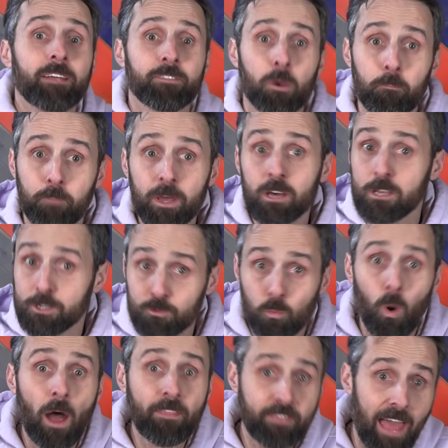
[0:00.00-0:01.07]
The Bills
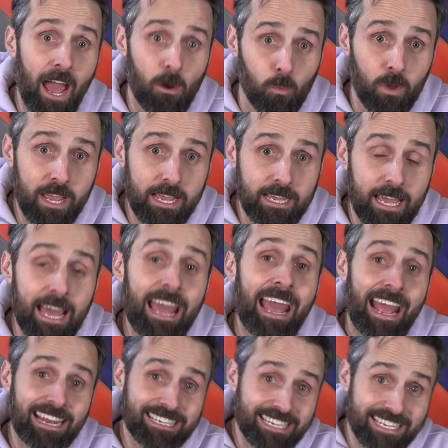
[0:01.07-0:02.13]
won that week,
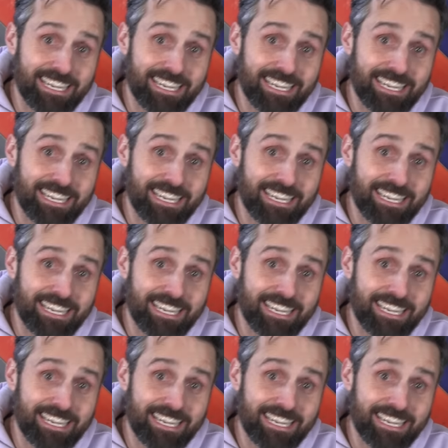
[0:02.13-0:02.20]
and